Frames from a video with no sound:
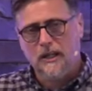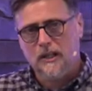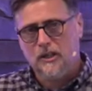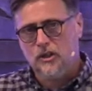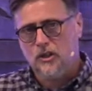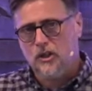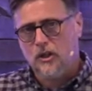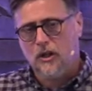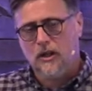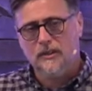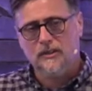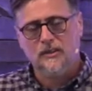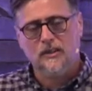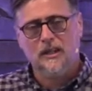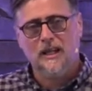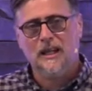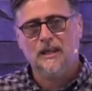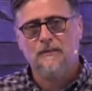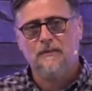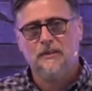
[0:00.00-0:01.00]
in John's
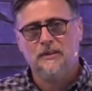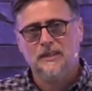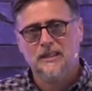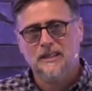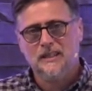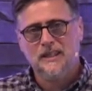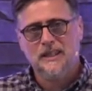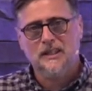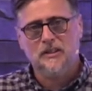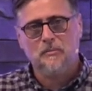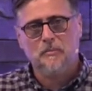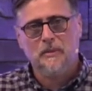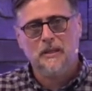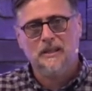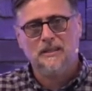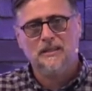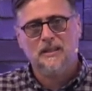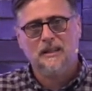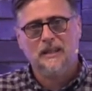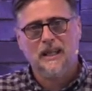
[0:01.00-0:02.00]
life, as he's in his
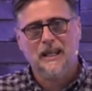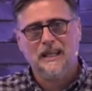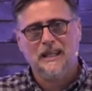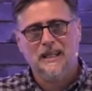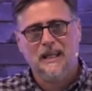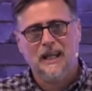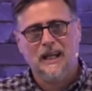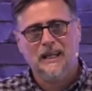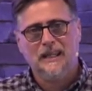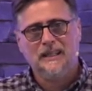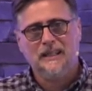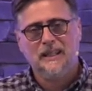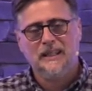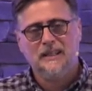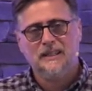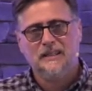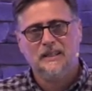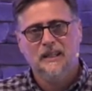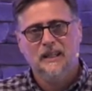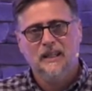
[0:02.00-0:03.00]
mid to late
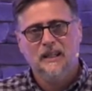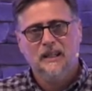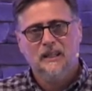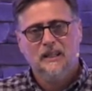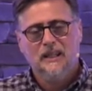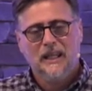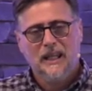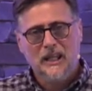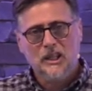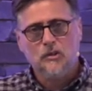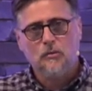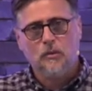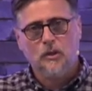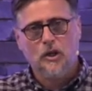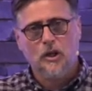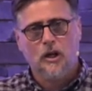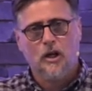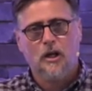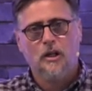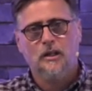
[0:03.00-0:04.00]
90s, he's
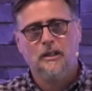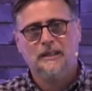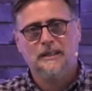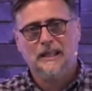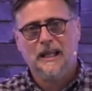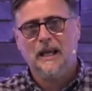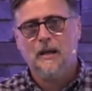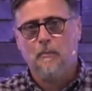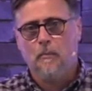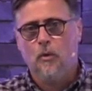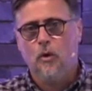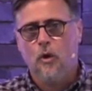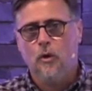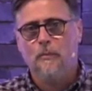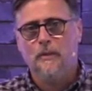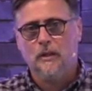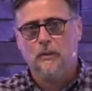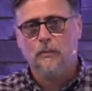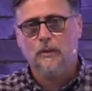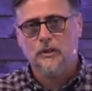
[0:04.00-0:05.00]
recalling that
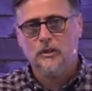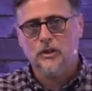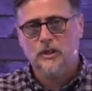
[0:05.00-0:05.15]
moment when